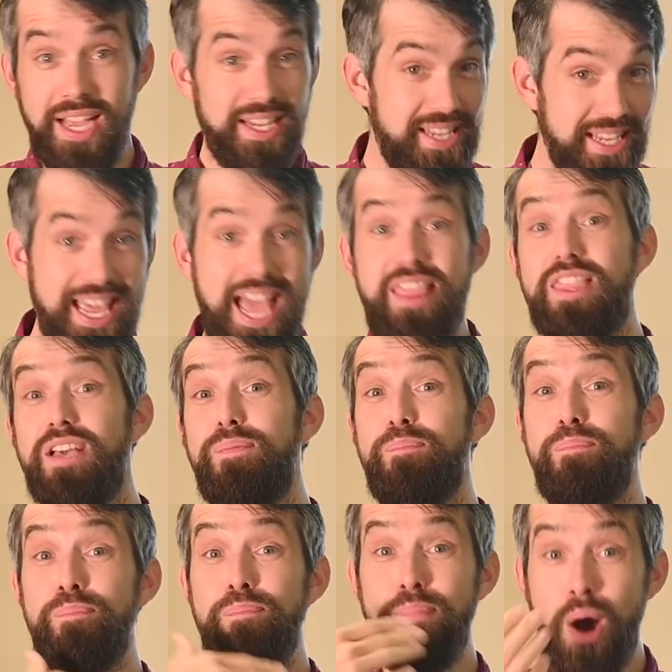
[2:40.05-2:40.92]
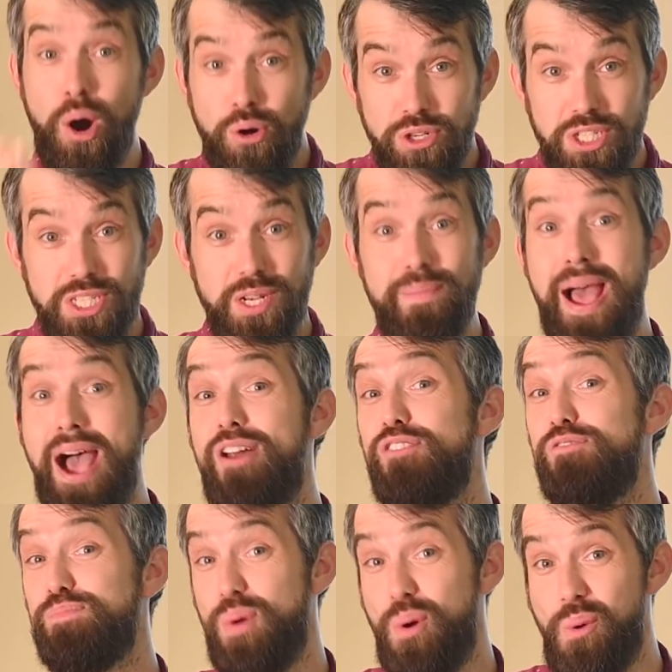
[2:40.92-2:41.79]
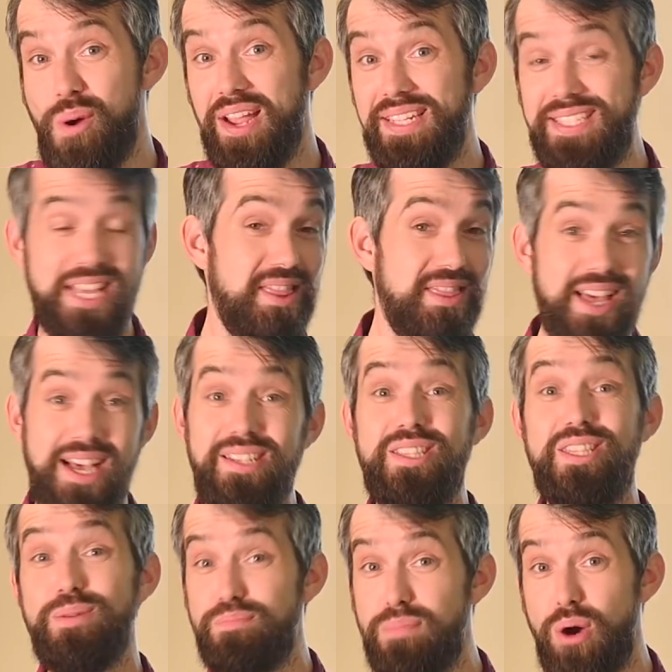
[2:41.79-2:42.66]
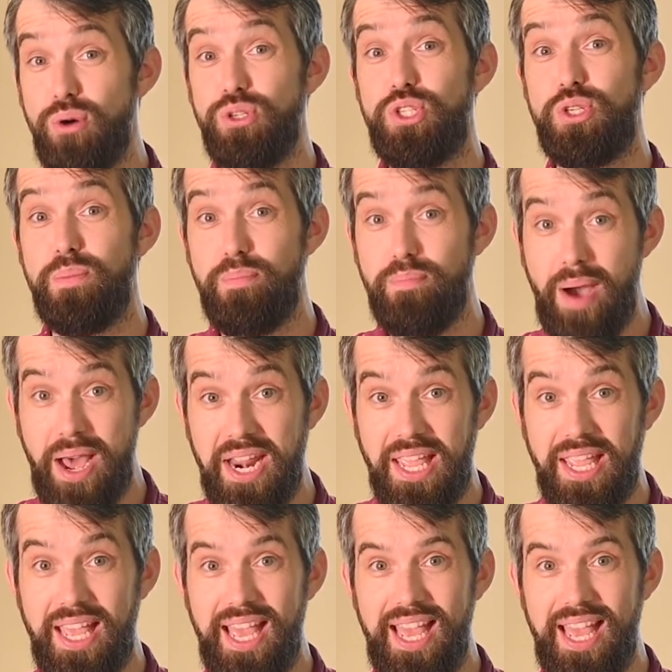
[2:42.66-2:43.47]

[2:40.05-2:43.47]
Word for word: to get the most amount of points and thus the most money.